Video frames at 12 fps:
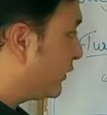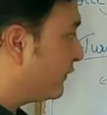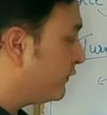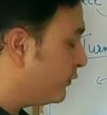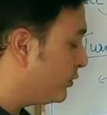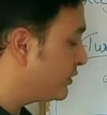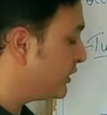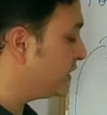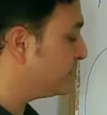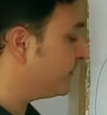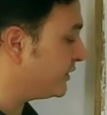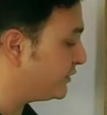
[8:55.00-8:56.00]
of force is
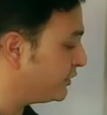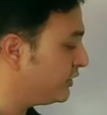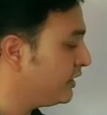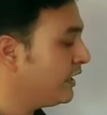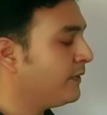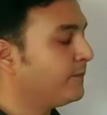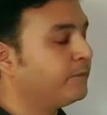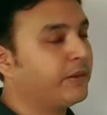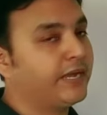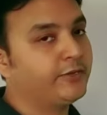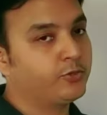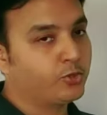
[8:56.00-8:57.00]
measured
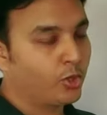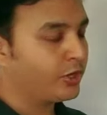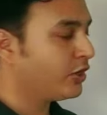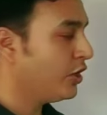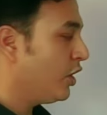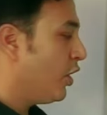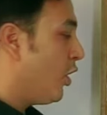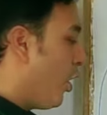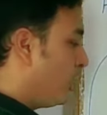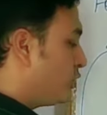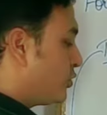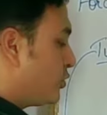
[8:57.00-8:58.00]
by torque,
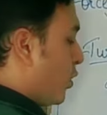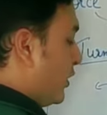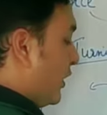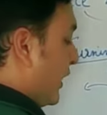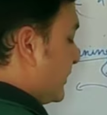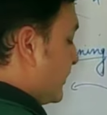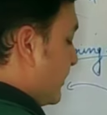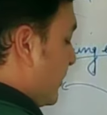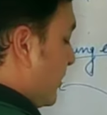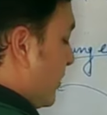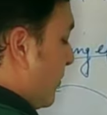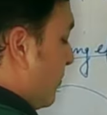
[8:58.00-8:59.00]
also called as
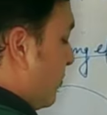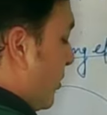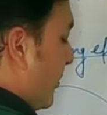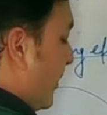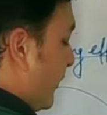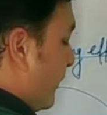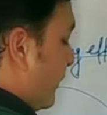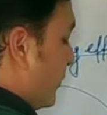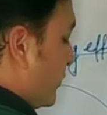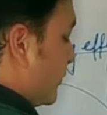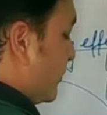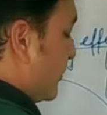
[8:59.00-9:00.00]
moment of force.